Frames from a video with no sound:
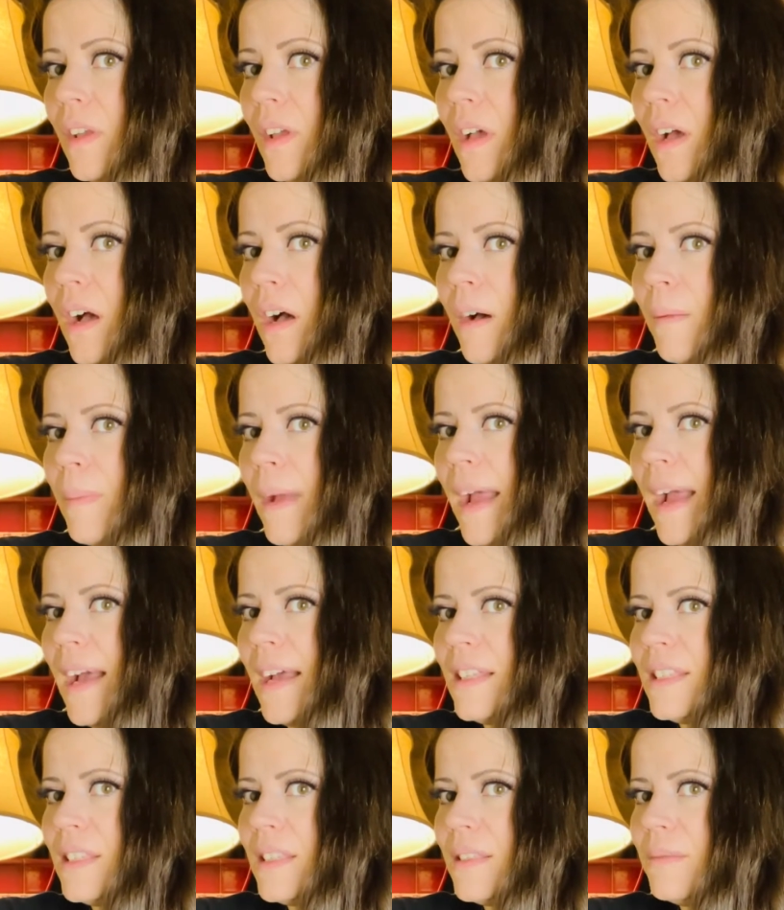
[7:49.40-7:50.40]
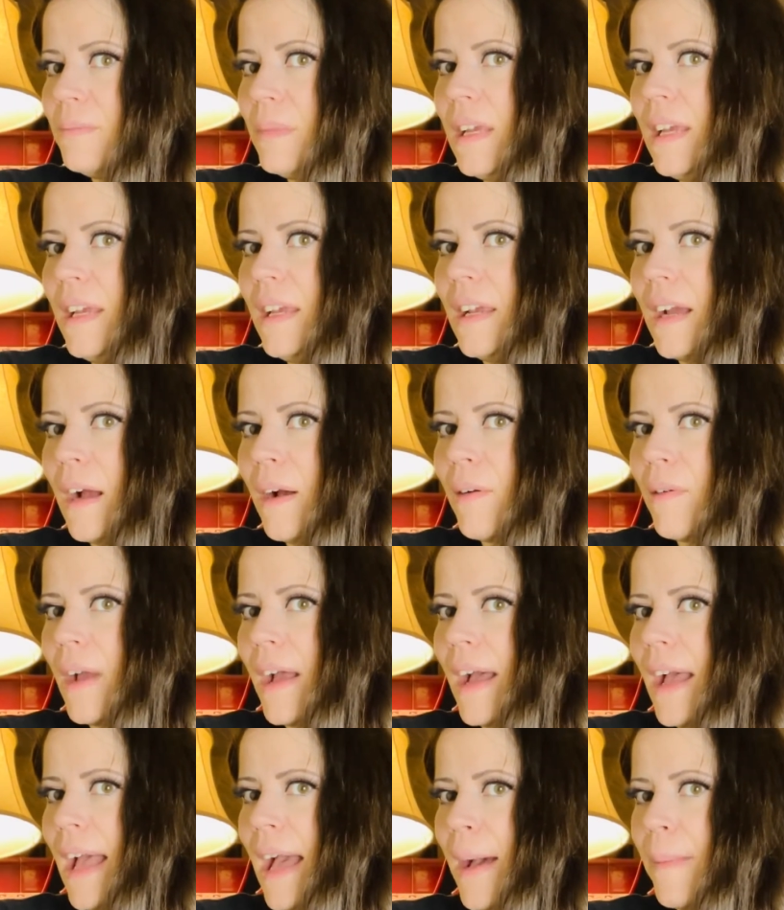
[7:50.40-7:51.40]
asked me,
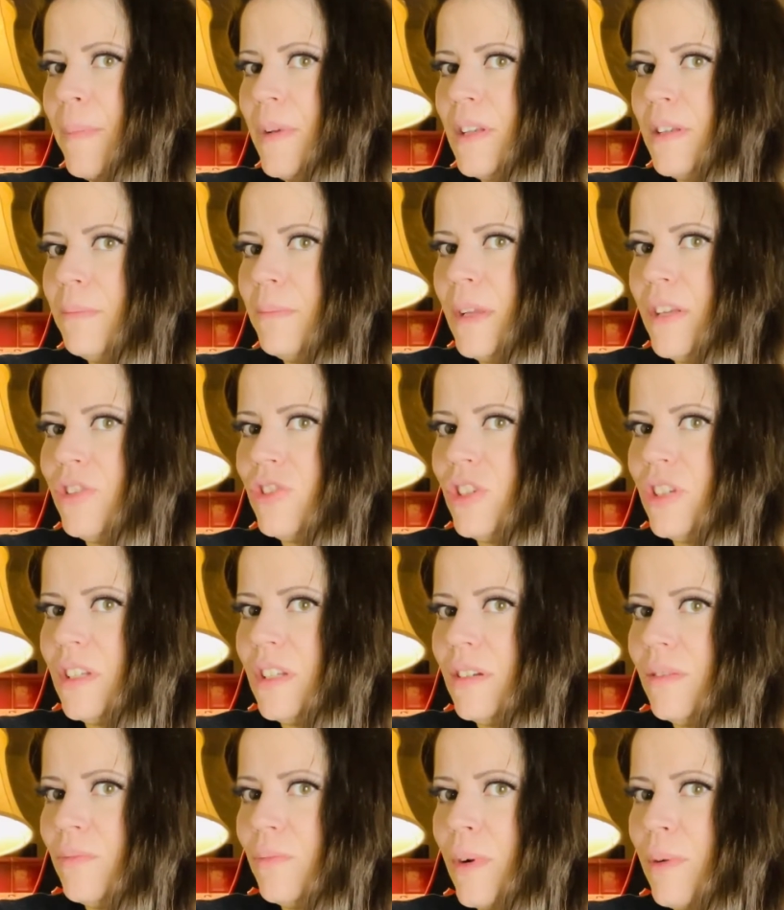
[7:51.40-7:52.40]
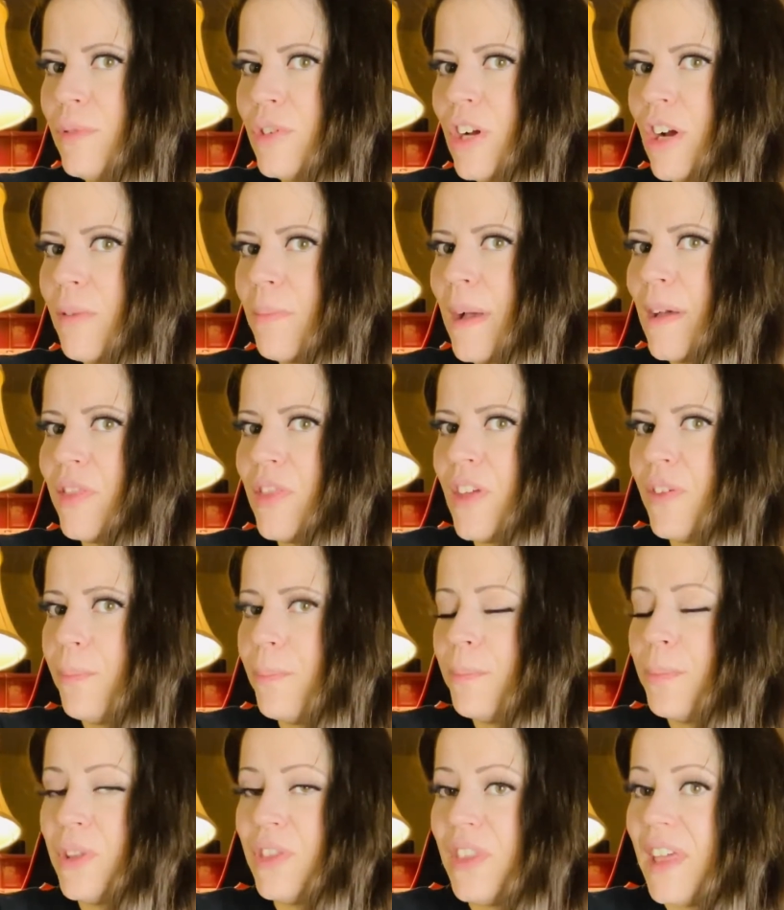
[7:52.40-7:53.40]
I happened to mention, we were talking about the
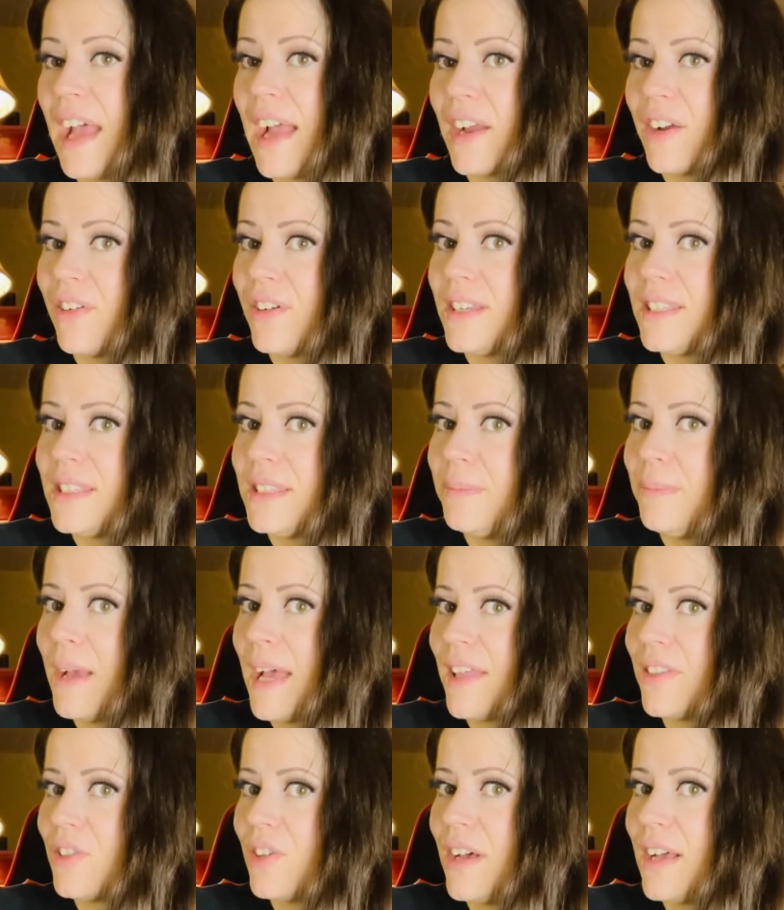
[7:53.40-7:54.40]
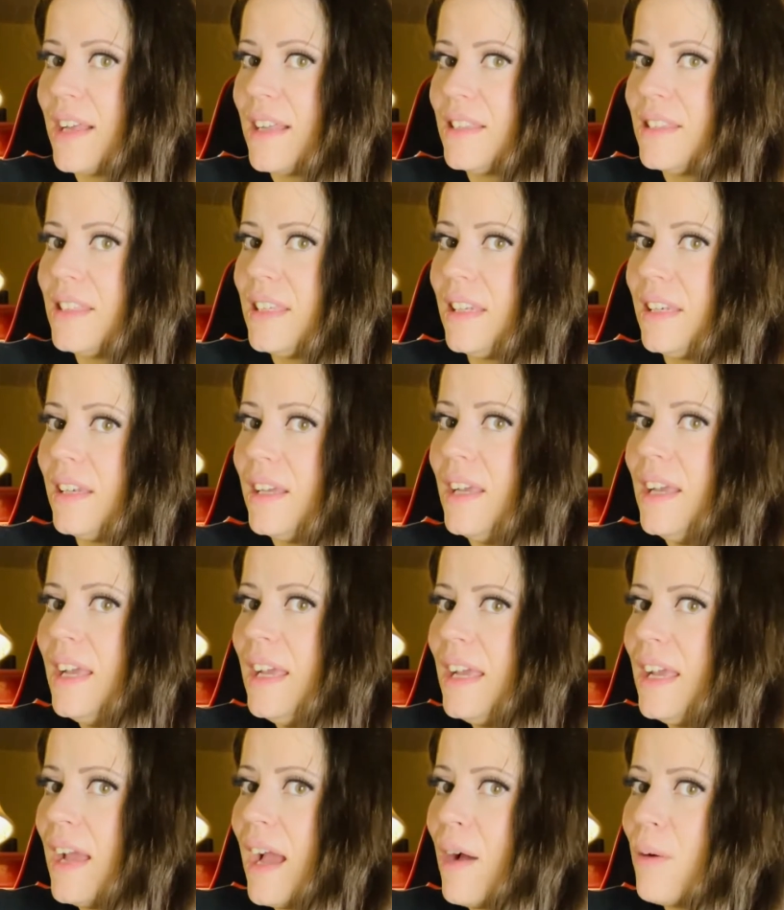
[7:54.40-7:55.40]
Pythagoras in math class, and
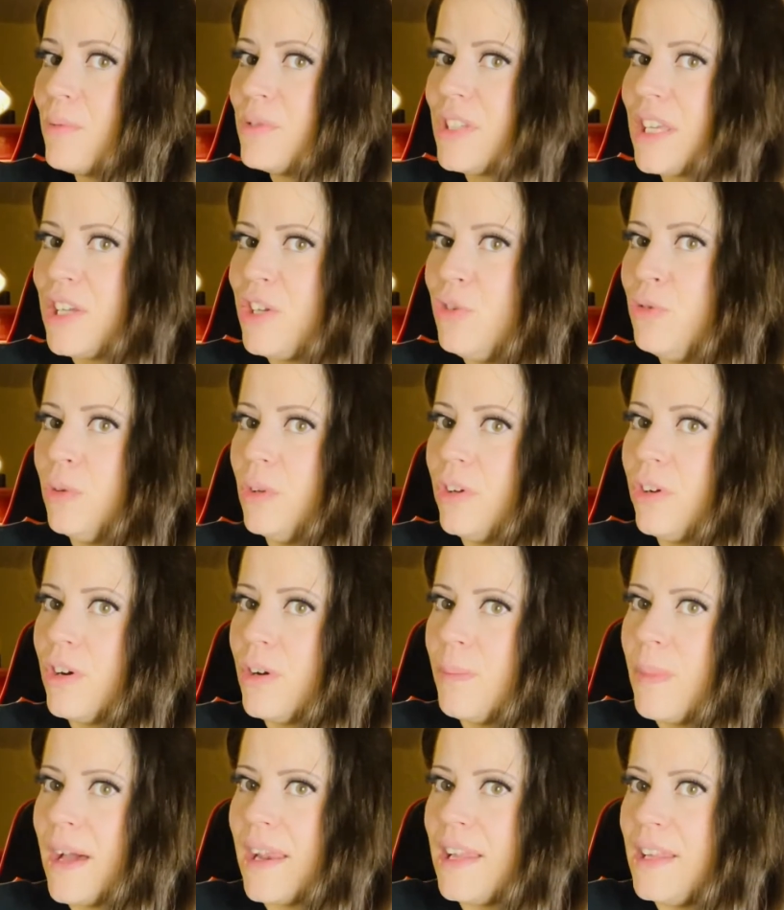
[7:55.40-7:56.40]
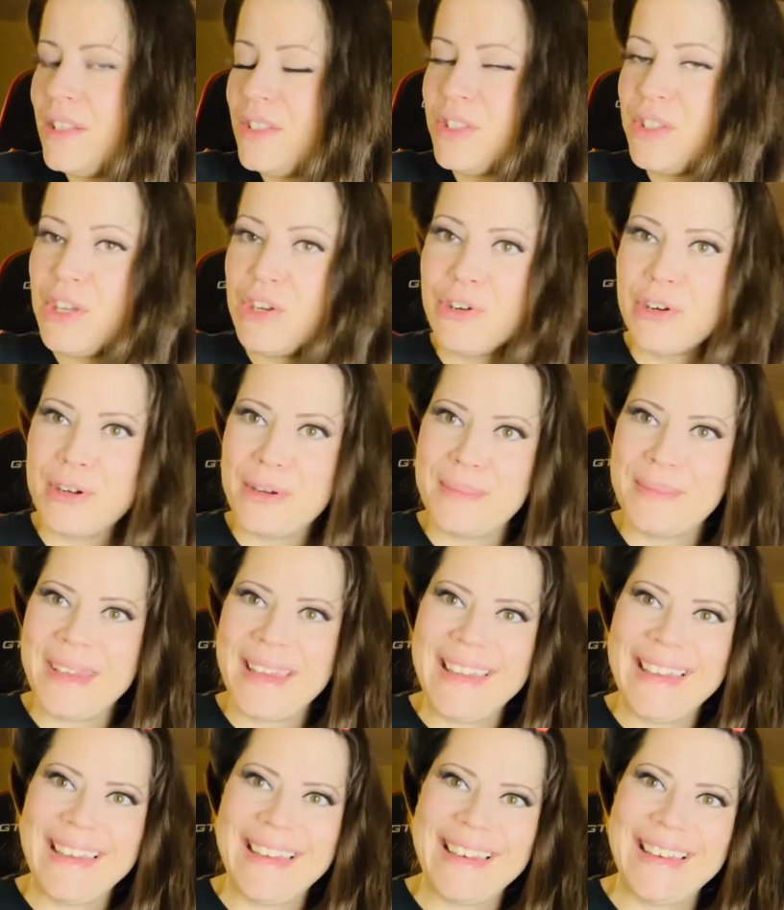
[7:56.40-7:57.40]
I was like, you'll learn about his theorem
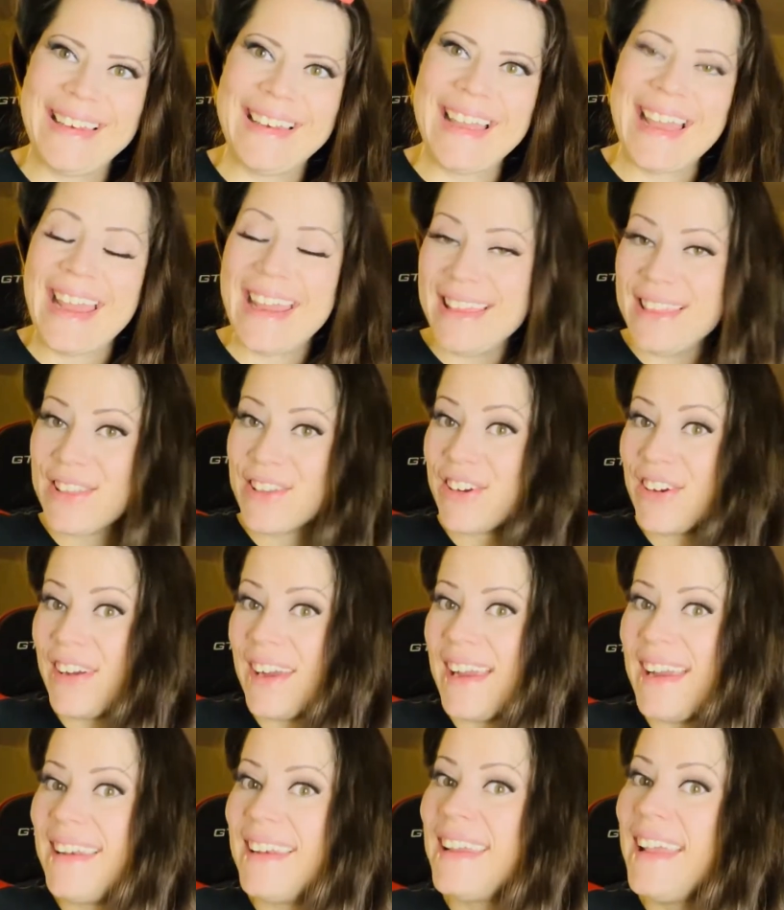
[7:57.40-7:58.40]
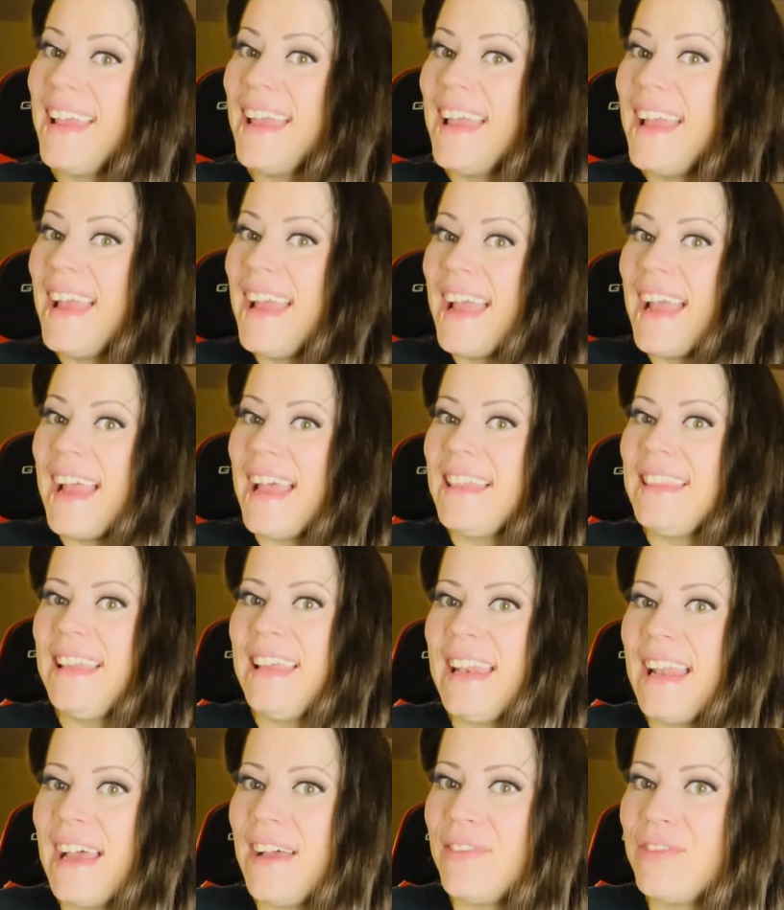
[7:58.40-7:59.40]
in 8th grade. And
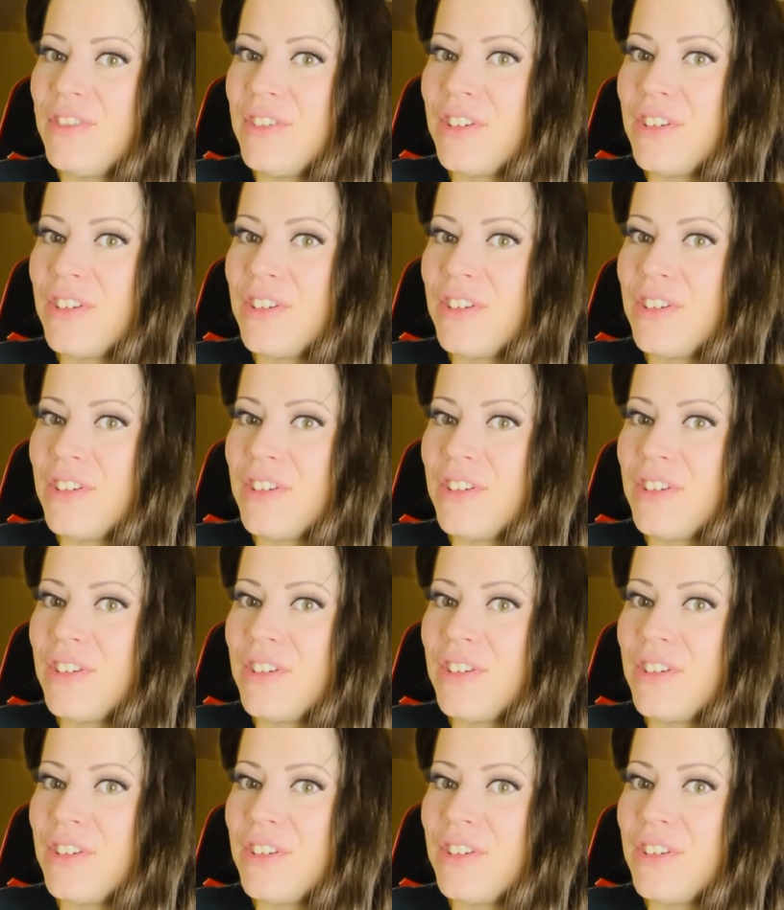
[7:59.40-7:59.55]
then after